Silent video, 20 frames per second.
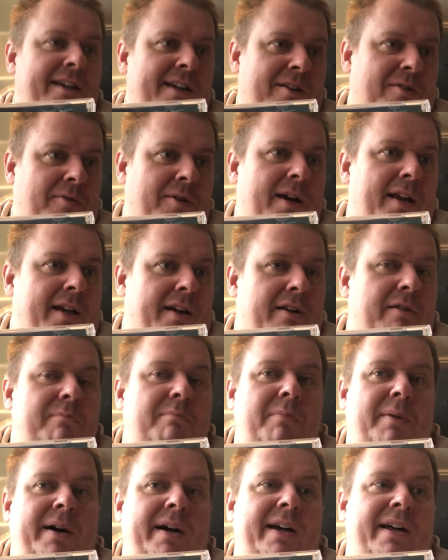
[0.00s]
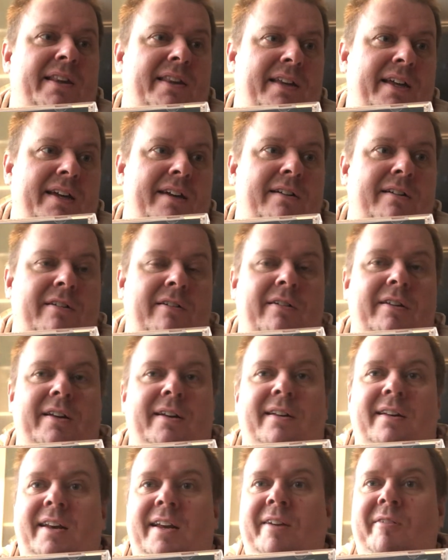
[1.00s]
really combine the
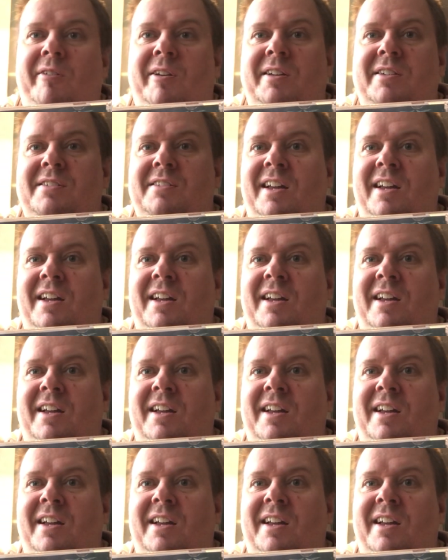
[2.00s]
earlier lyrics,